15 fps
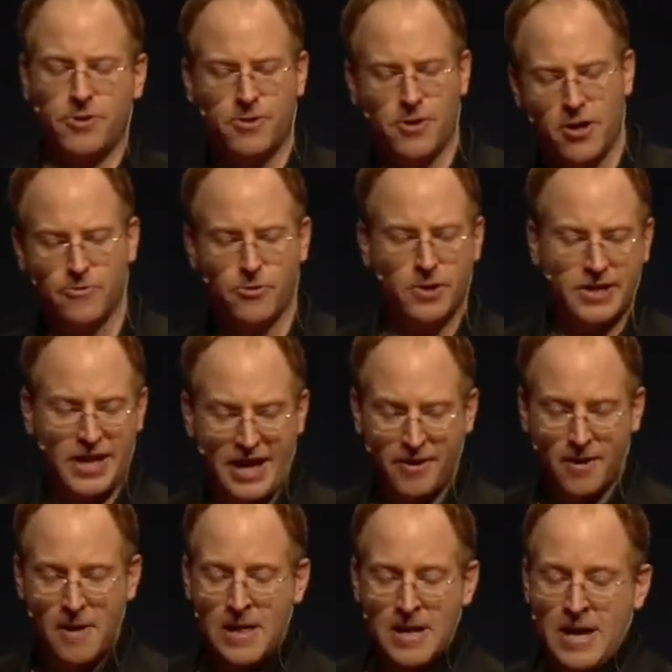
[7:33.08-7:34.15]
and over again.
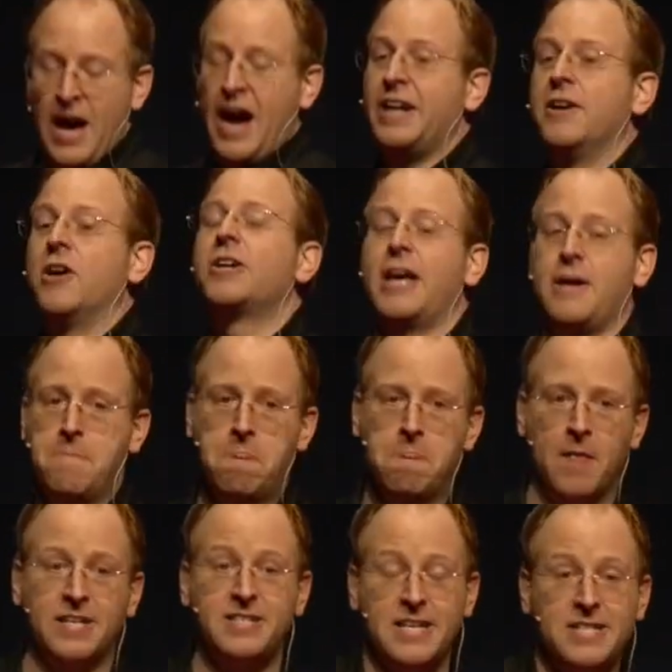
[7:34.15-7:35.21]
And okay,
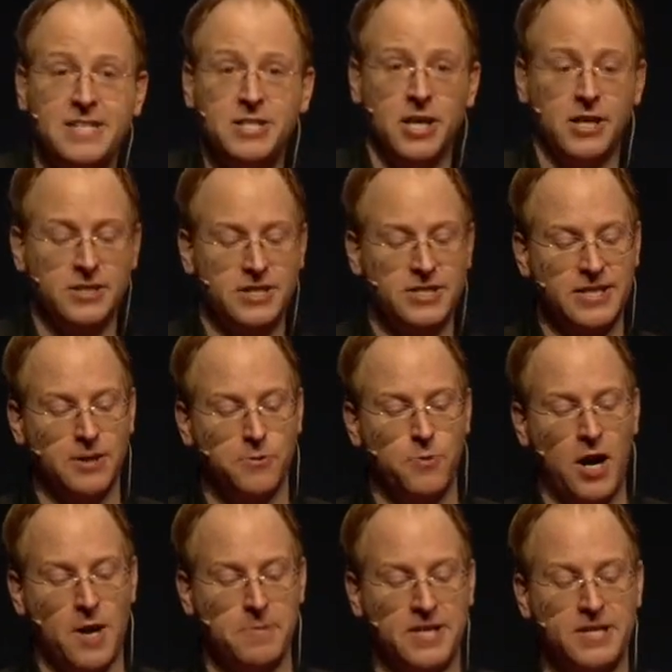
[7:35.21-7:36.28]
it's easy to understand
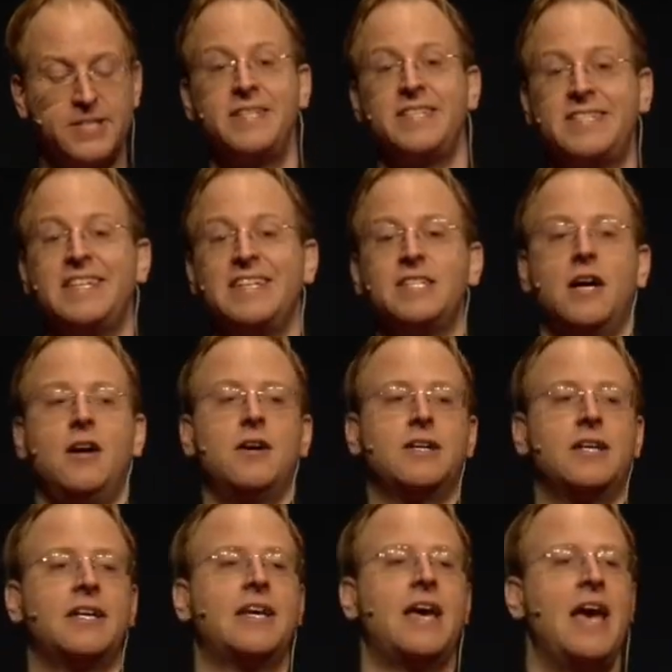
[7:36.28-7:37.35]
why, because this is
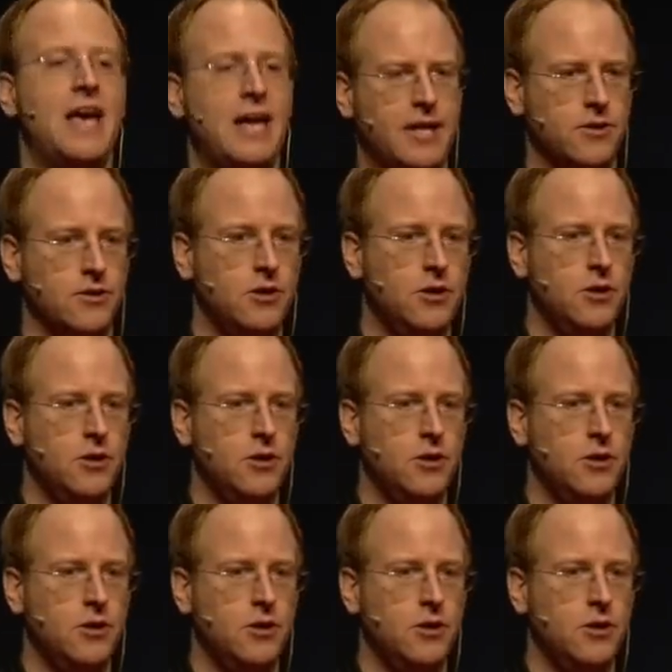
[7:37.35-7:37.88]
arcane.